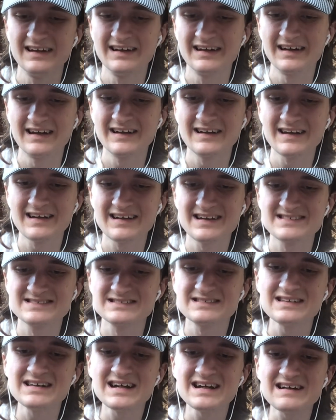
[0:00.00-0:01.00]
And it
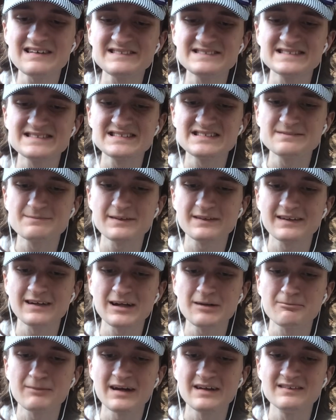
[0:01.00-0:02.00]
has now since
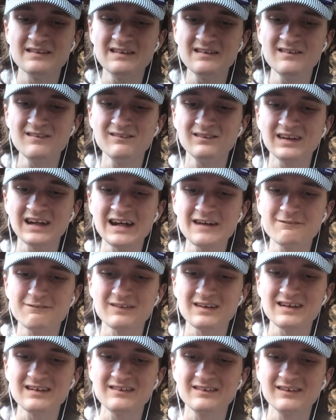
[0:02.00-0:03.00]
become my new
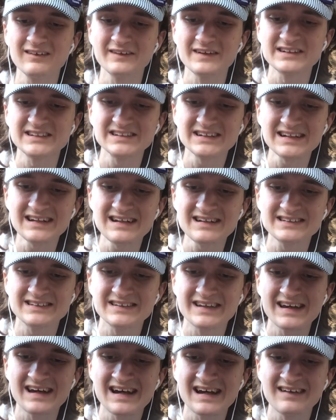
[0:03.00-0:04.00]
lifelong goal to change
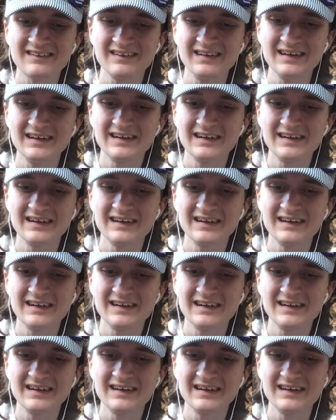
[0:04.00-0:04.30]
that